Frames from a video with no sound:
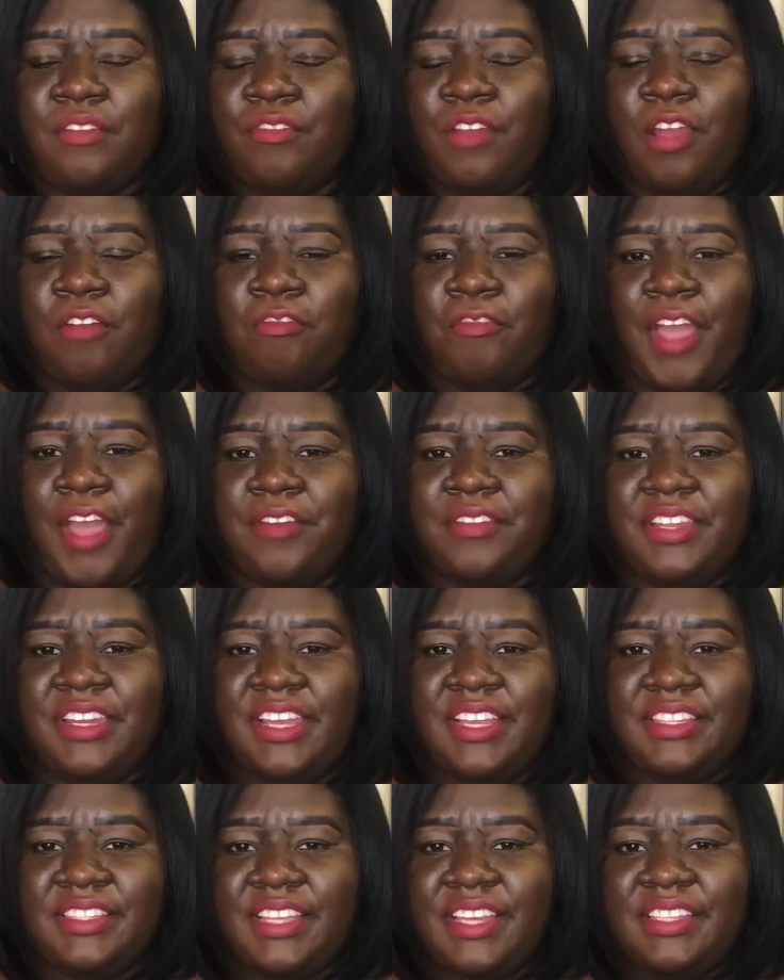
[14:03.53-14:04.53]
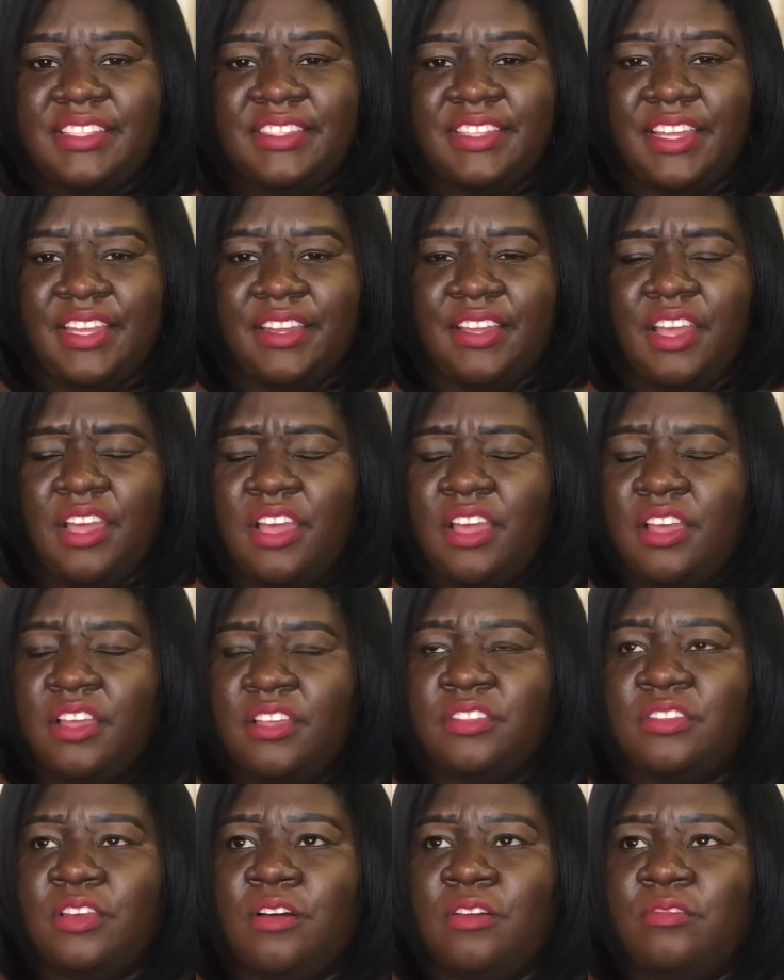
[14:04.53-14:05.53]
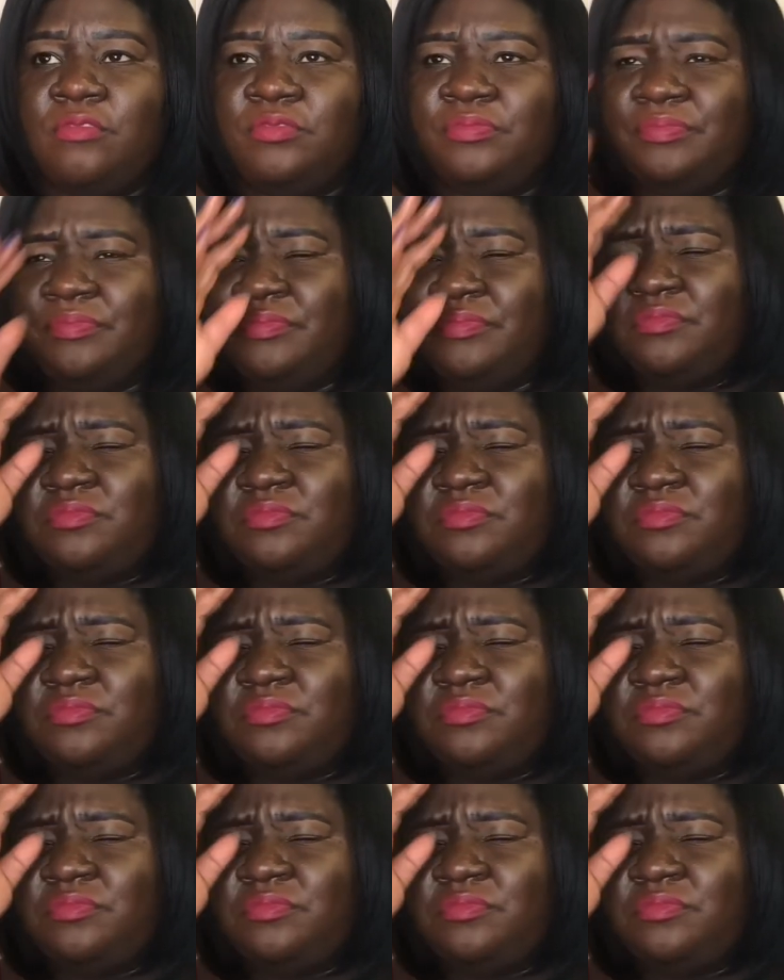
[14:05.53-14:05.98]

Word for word: around it existed. So